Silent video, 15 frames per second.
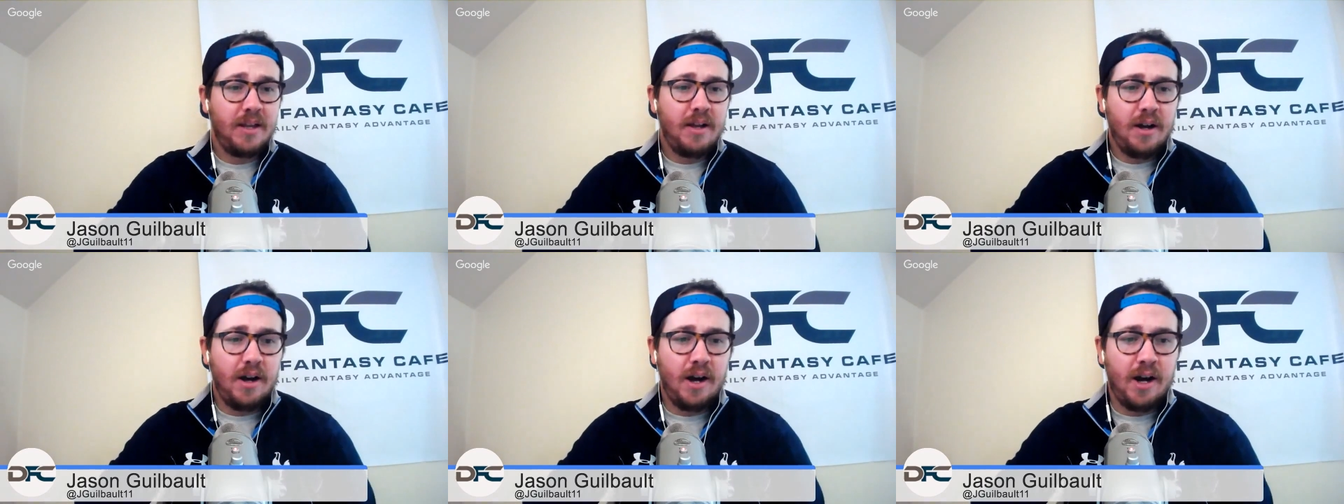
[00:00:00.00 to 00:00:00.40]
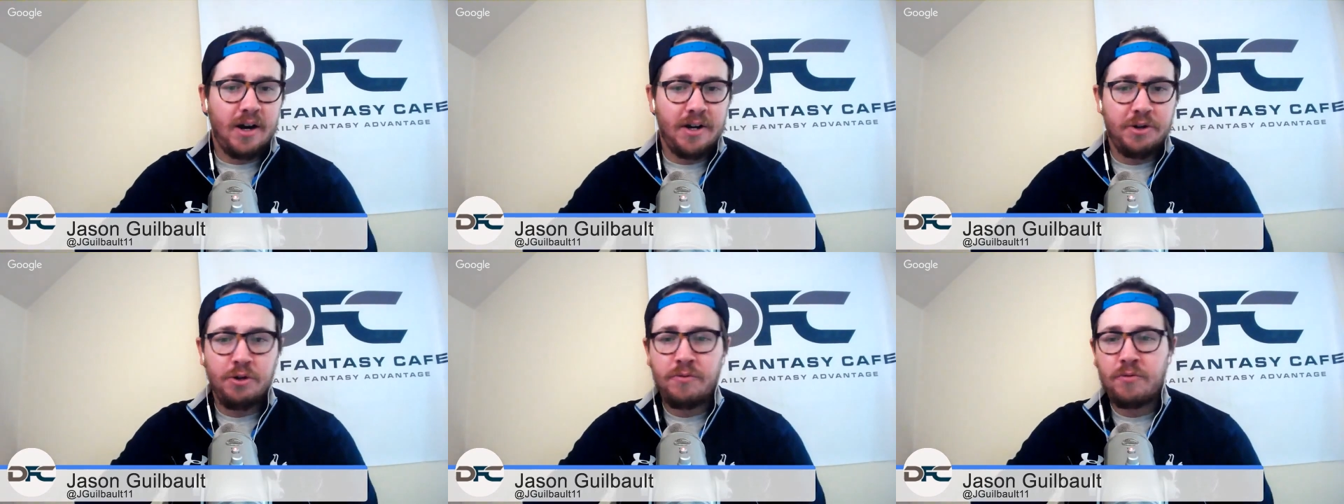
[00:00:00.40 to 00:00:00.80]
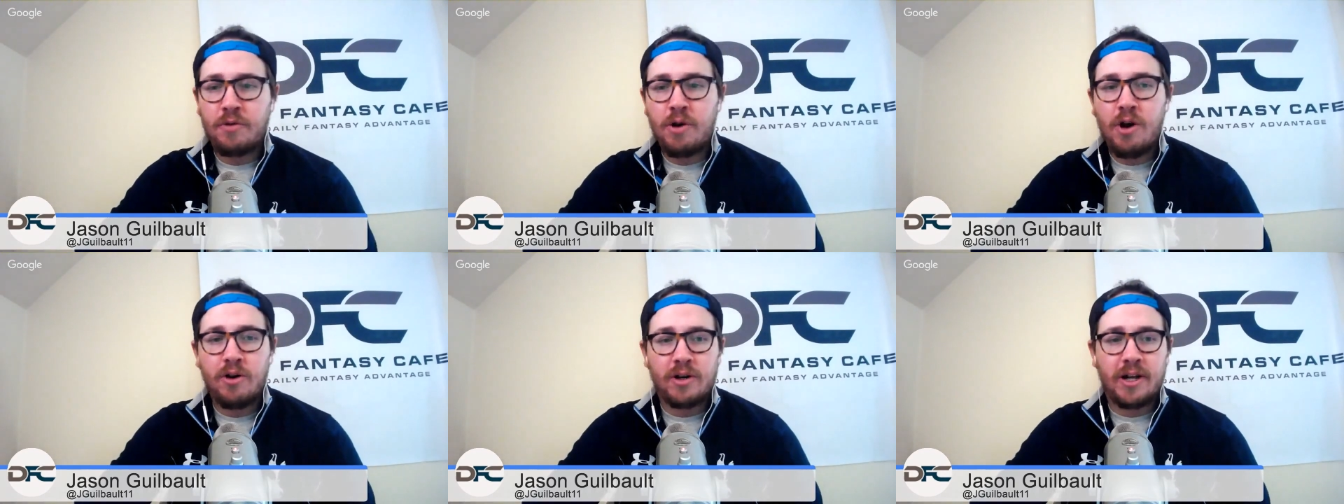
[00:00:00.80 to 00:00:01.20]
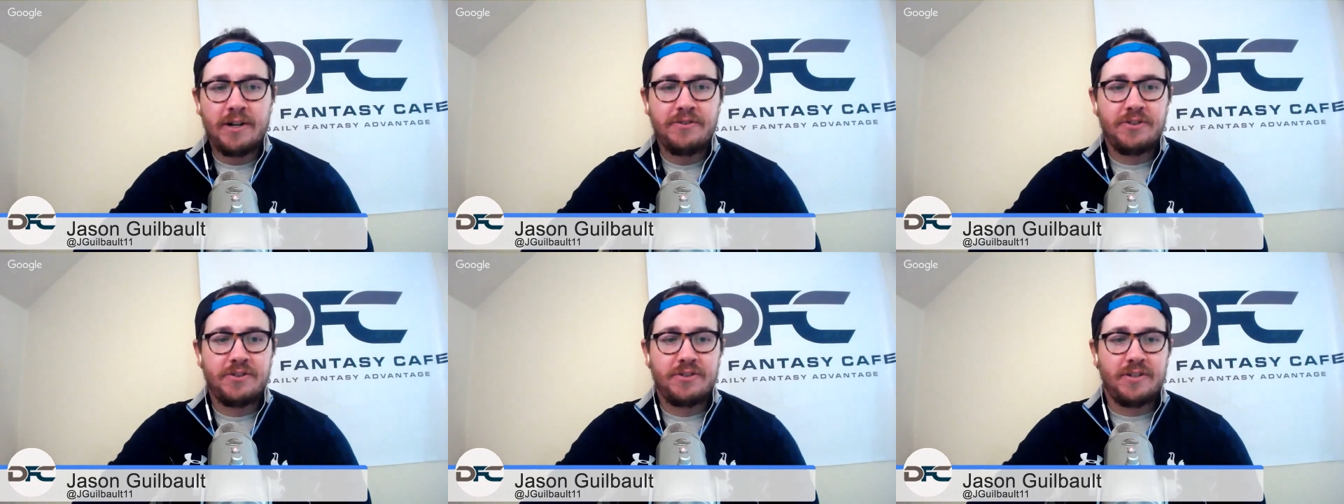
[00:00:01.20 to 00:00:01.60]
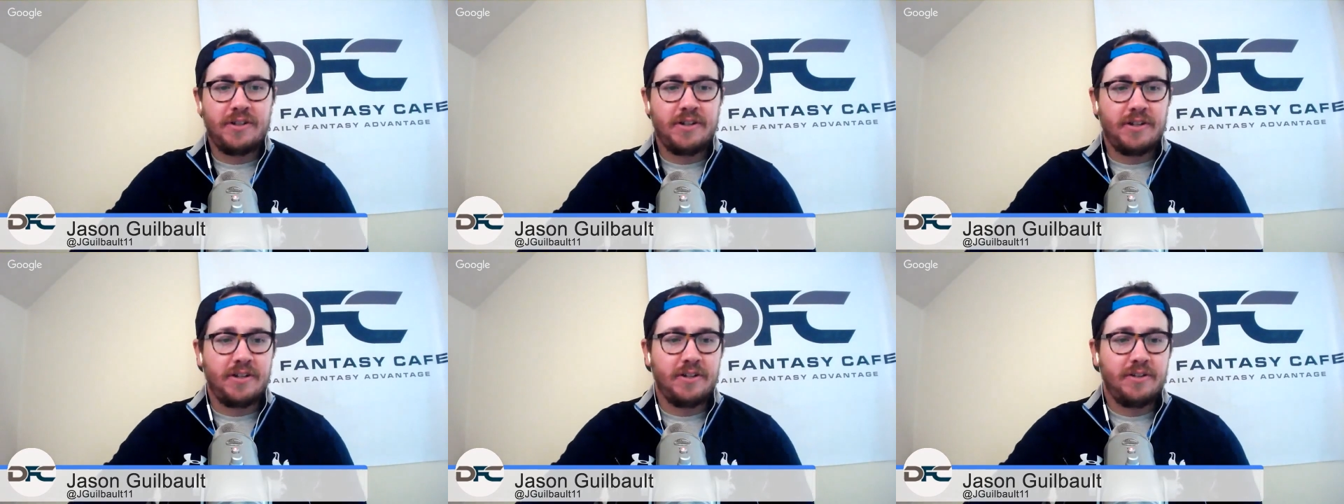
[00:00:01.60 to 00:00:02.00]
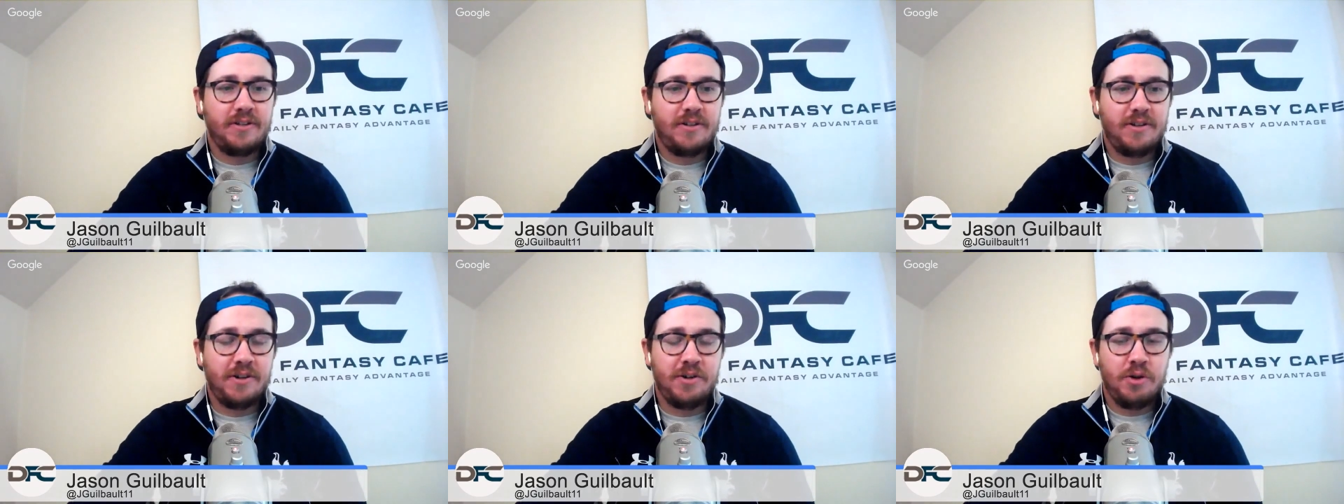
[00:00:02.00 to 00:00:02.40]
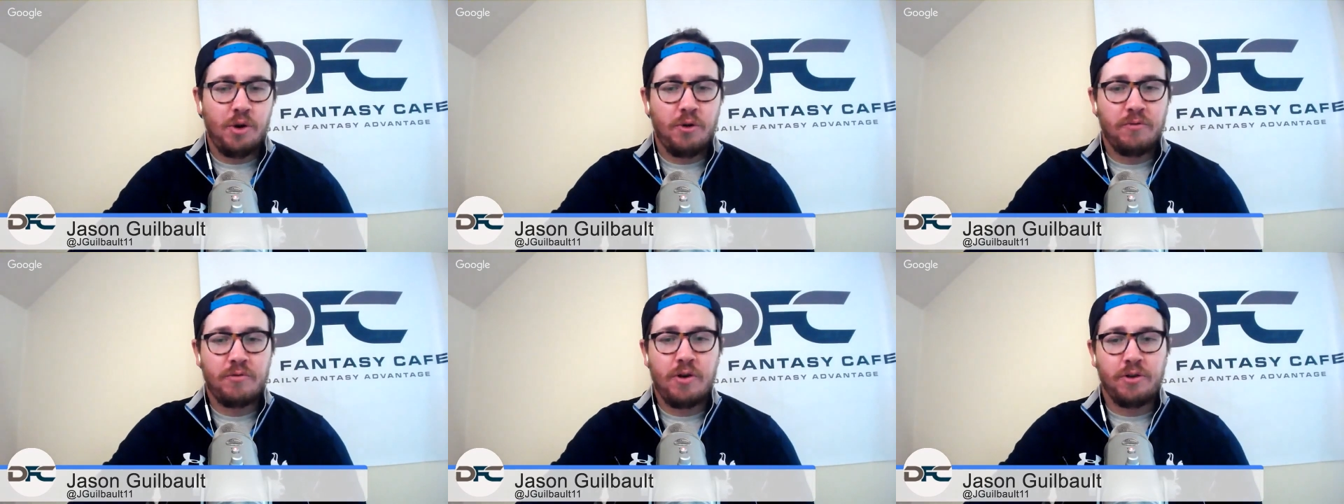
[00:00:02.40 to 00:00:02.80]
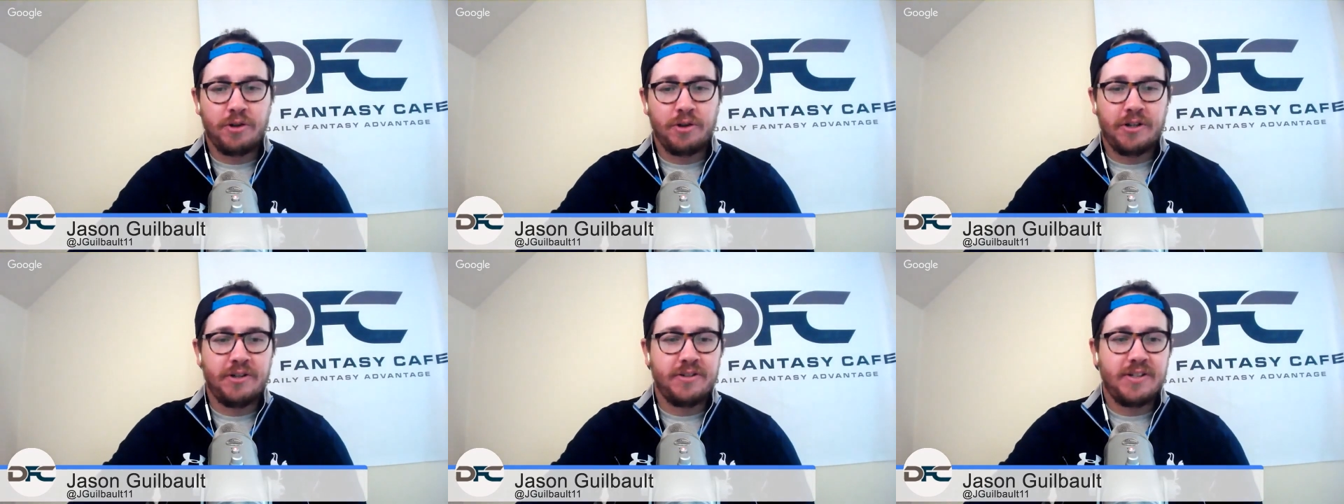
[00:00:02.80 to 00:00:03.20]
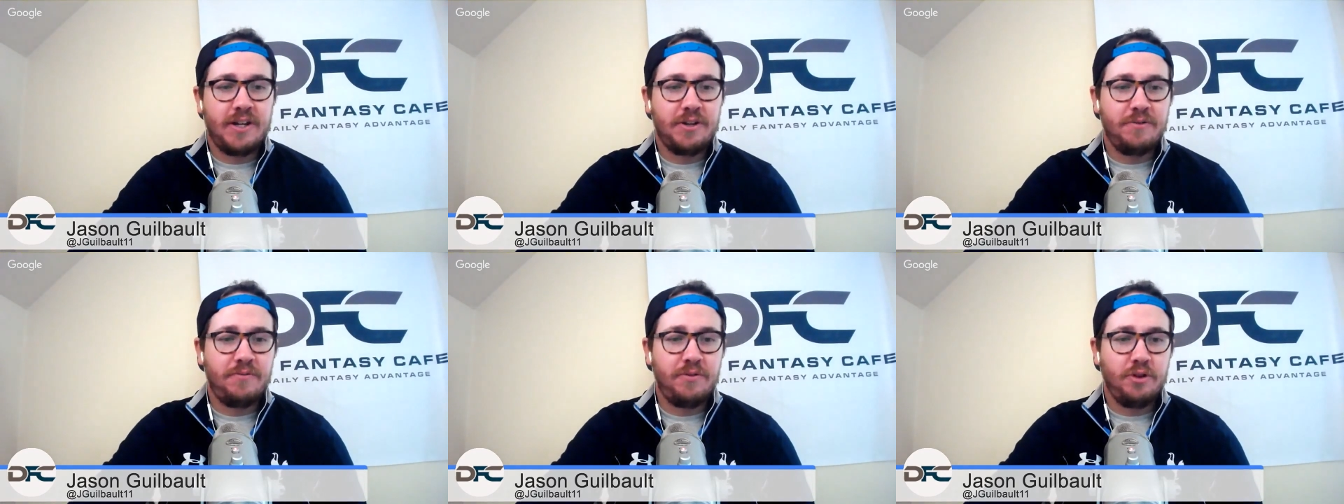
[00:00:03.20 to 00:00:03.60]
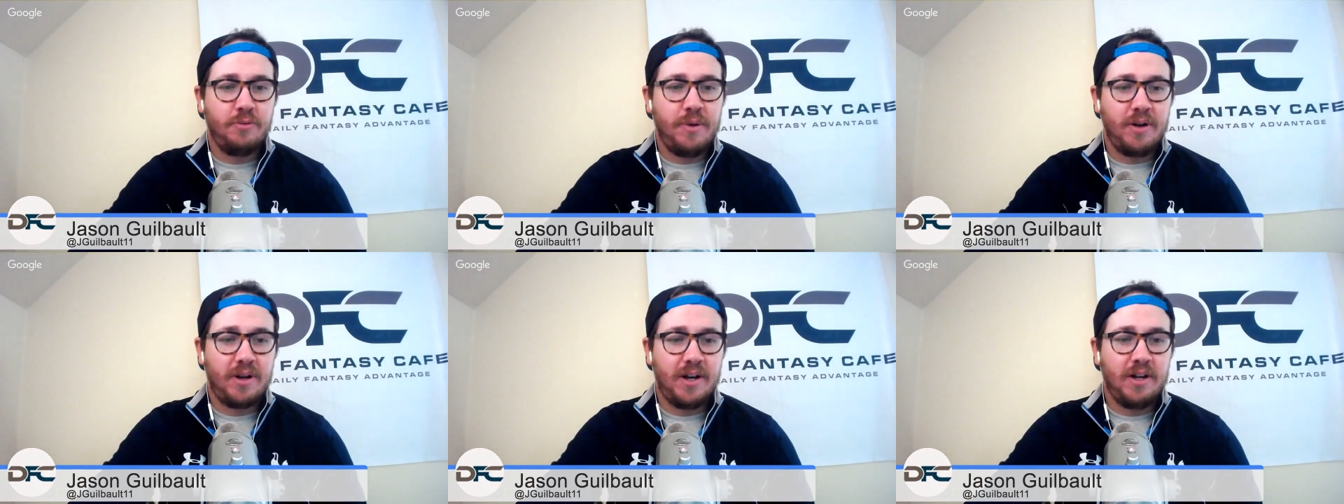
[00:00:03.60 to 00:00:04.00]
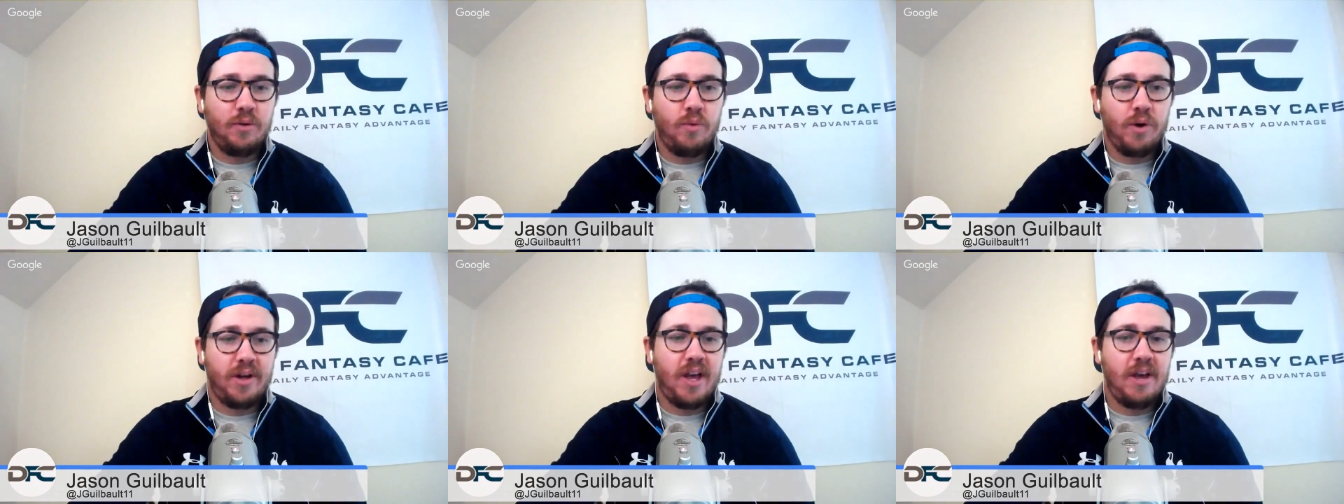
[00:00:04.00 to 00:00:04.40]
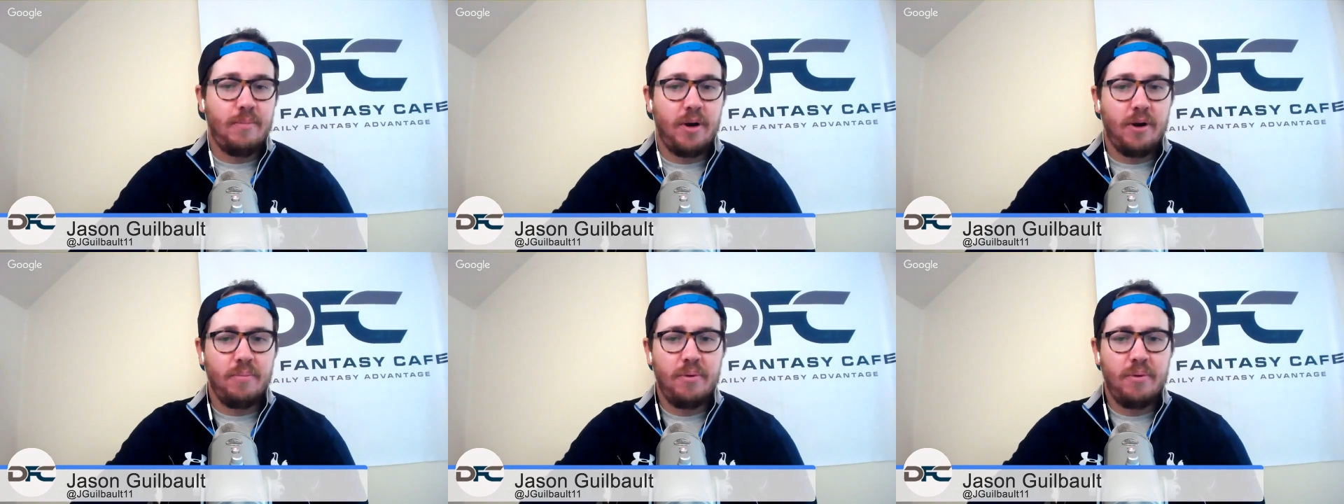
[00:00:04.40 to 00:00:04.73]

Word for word: uh, and overall, kind of just a uh, an overall look at this. How do you feel about kind of what came up?